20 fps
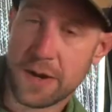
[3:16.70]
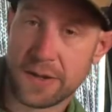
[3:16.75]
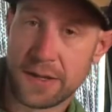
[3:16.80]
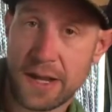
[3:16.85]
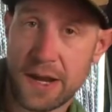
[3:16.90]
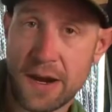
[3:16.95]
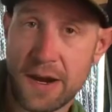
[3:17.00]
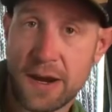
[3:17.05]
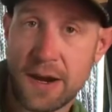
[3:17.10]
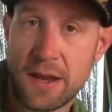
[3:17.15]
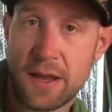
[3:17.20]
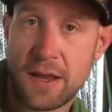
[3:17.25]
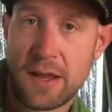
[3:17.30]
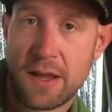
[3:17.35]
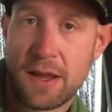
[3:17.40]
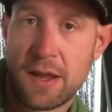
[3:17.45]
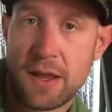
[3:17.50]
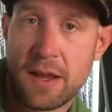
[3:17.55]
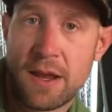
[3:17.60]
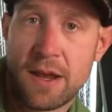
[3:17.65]
in there.
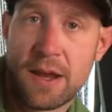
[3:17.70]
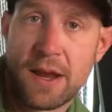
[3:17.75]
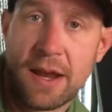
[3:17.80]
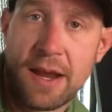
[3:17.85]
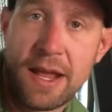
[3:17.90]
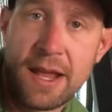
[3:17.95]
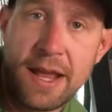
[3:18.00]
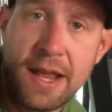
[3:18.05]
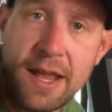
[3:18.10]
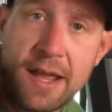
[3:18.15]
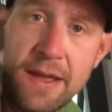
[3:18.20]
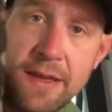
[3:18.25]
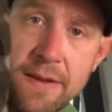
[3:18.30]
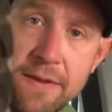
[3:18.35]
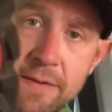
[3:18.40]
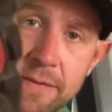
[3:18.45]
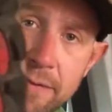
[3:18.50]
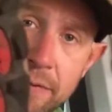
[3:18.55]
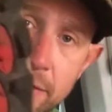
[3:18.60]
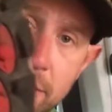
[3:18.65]
And I
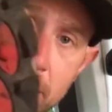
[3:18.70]
have